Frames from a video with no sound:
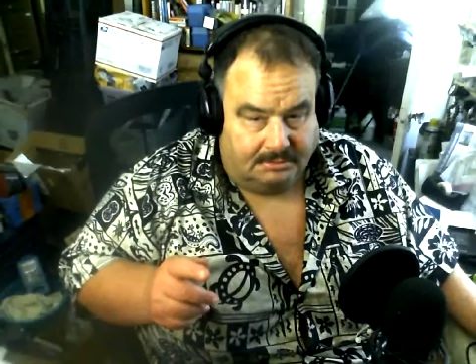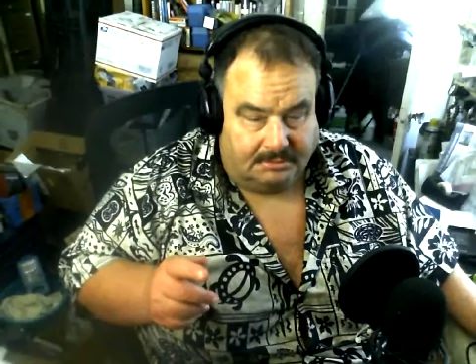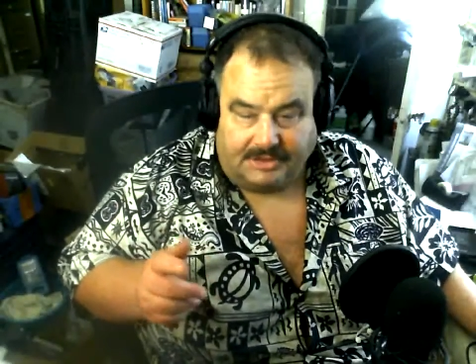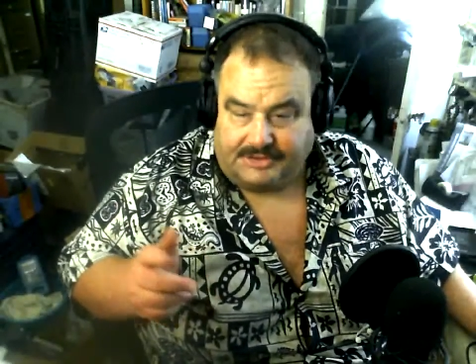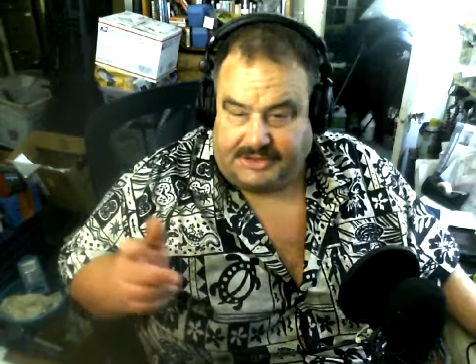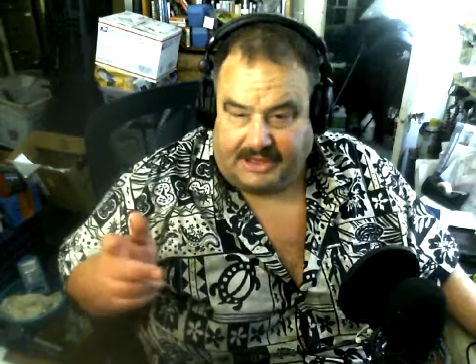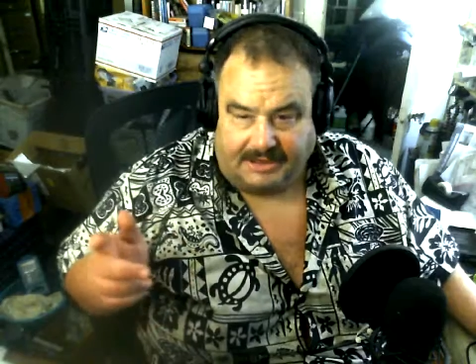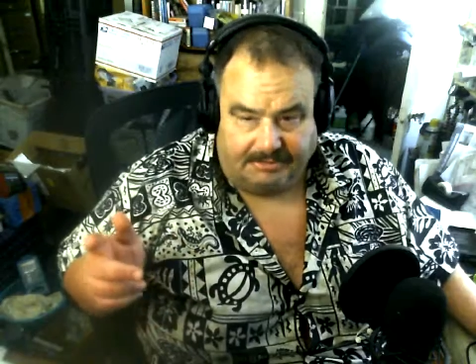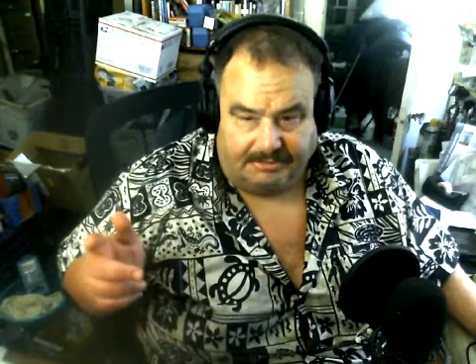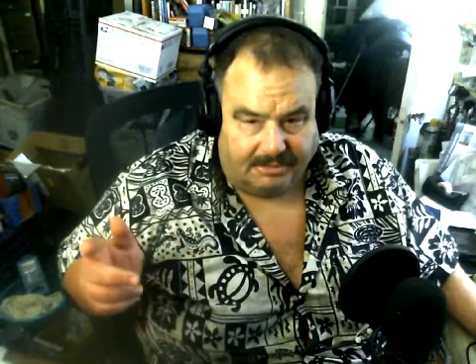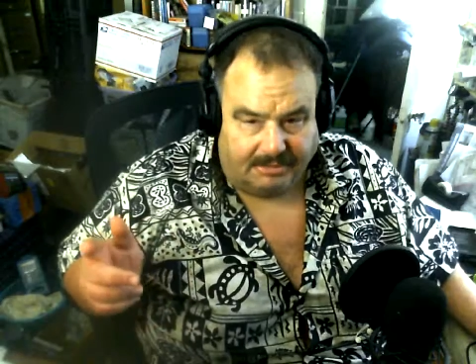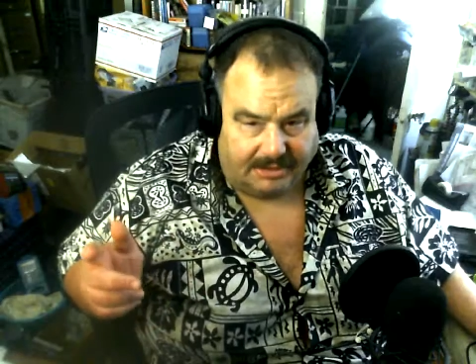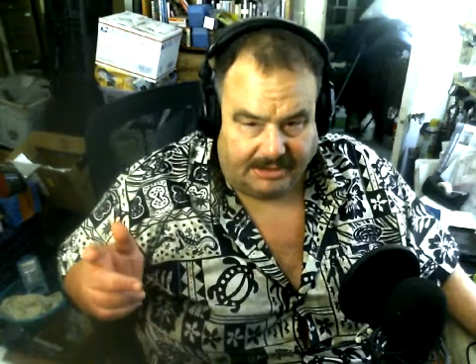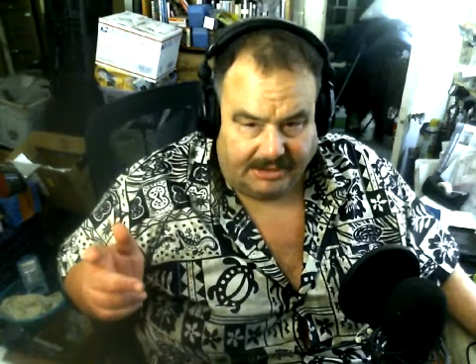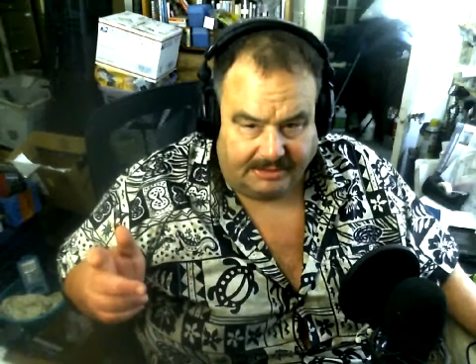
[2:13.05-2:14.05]
because they had
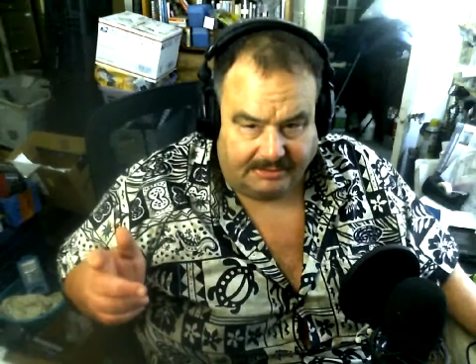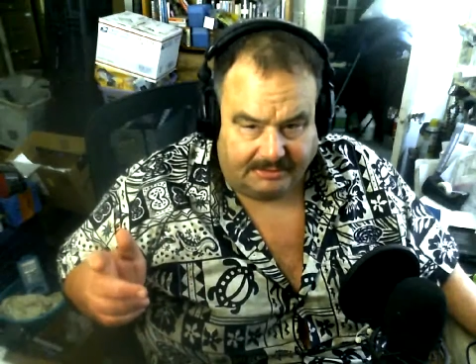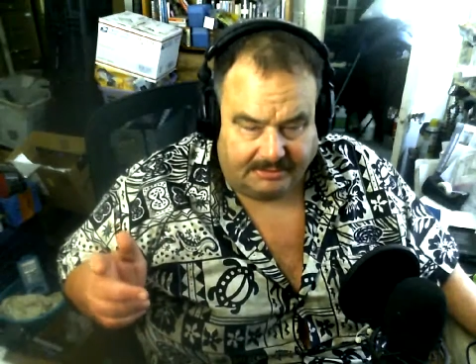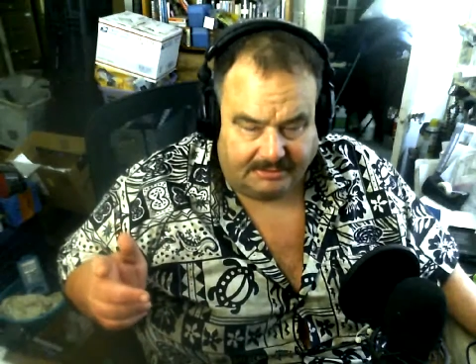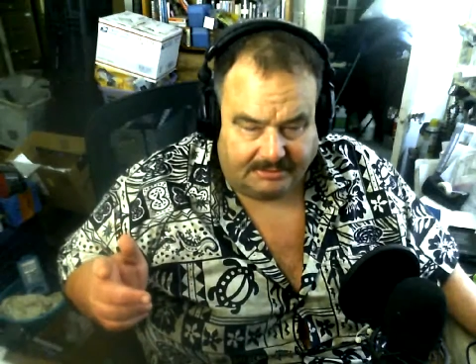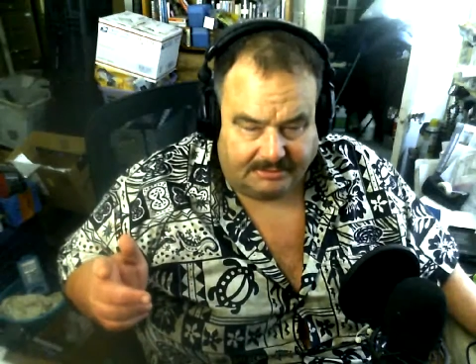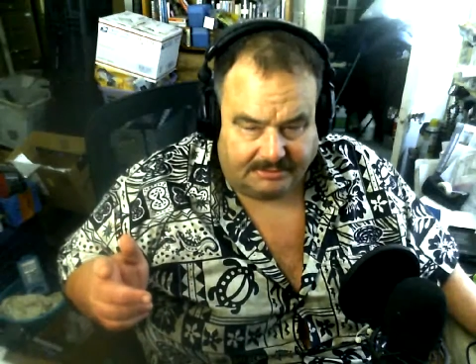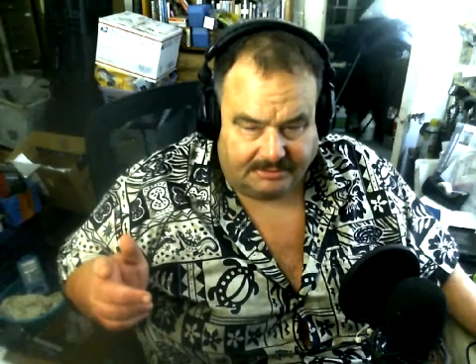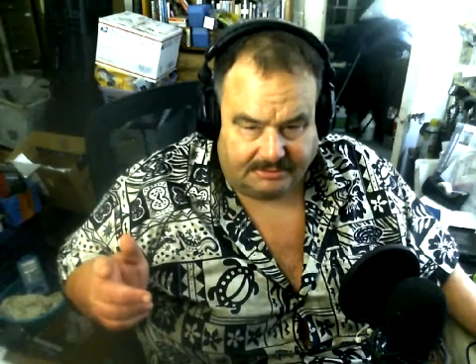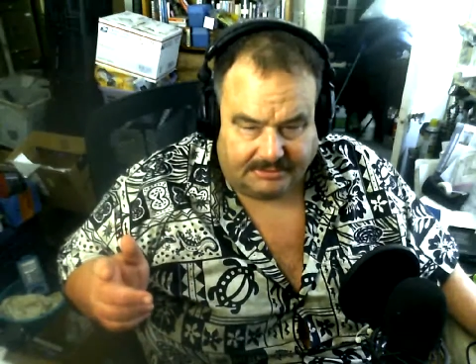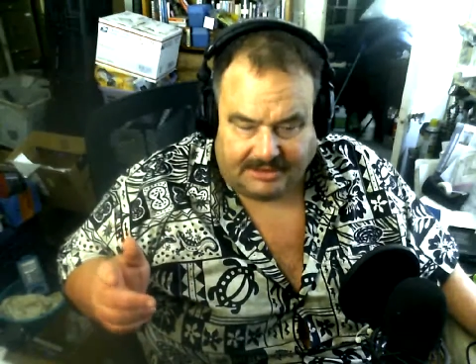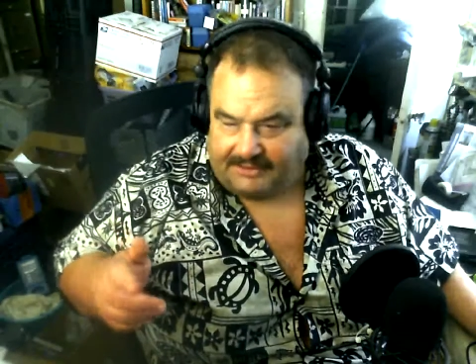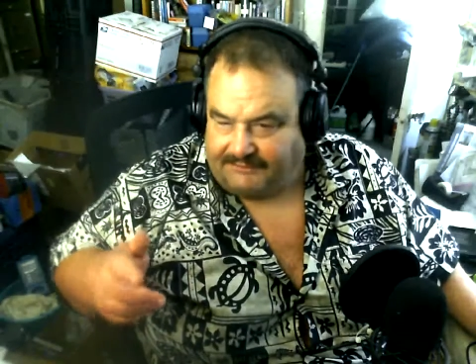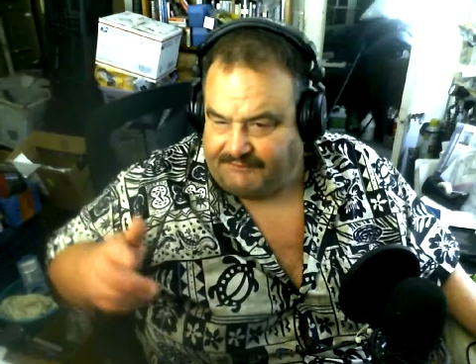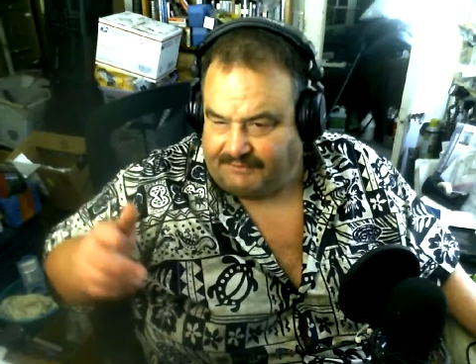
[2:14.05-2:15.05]
money,
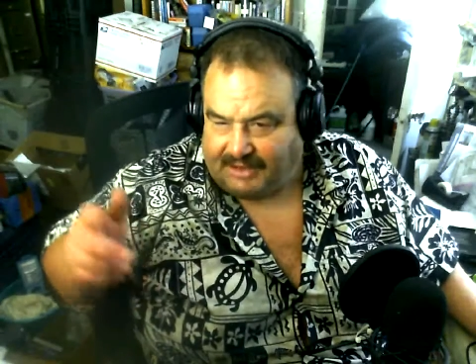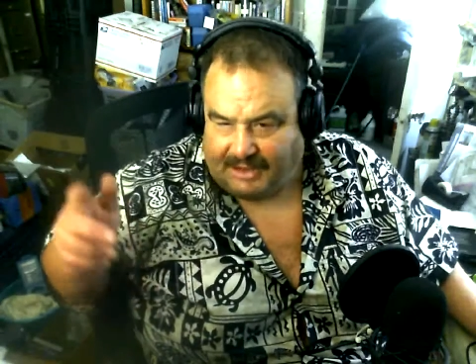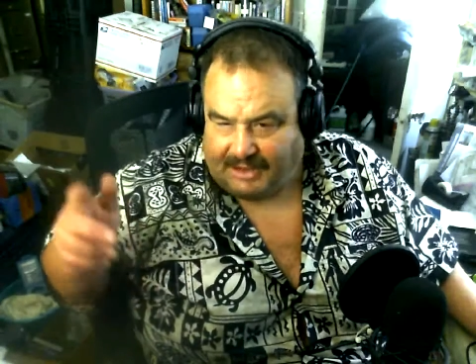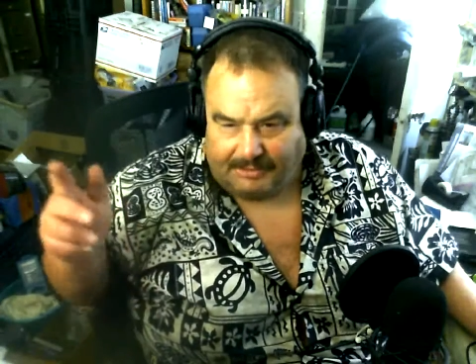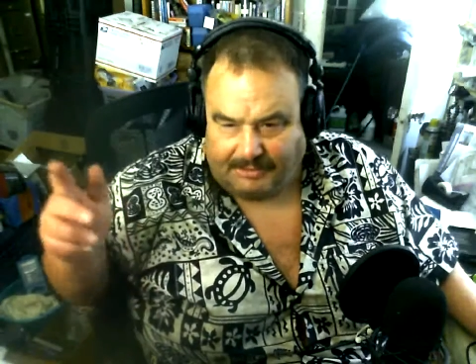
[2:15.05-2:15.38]
they could fly